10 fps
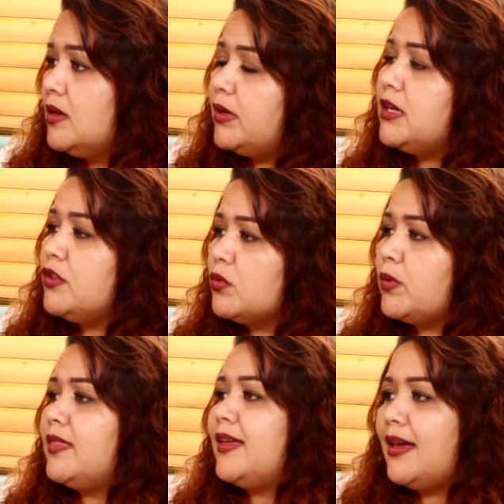But either
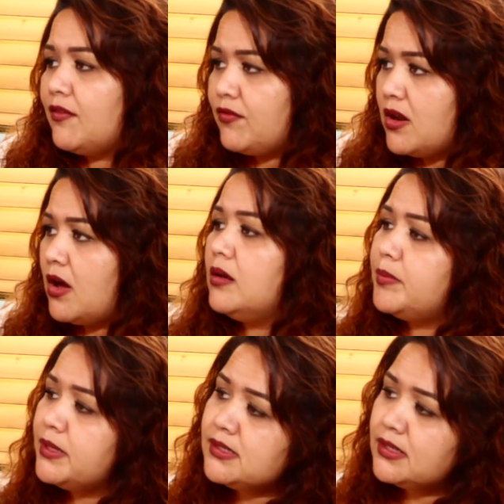way, they have not
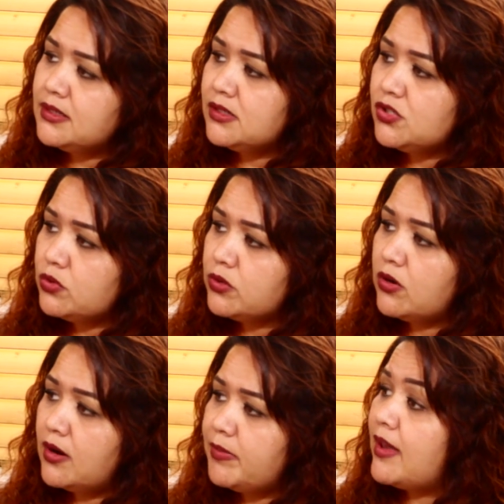been sentenced to a
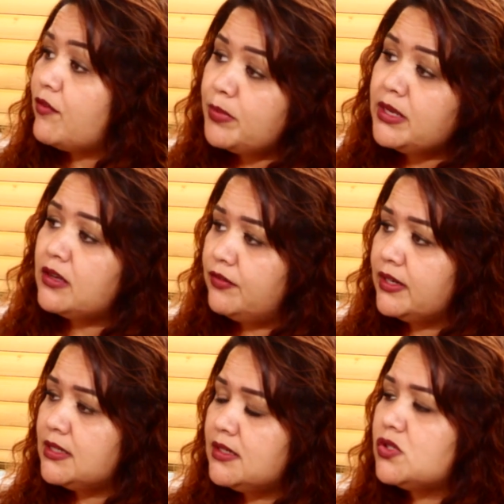crime. They haven't been
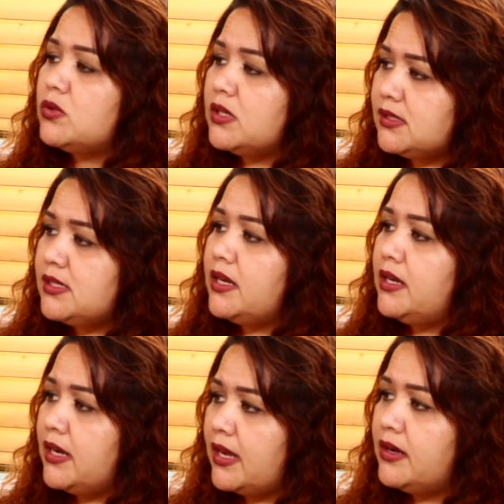convicted, so they stay
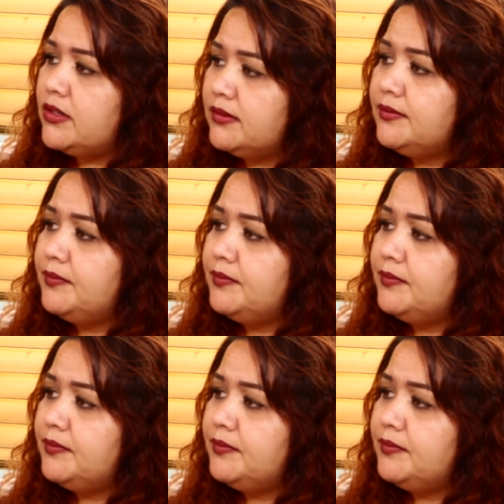in Agana.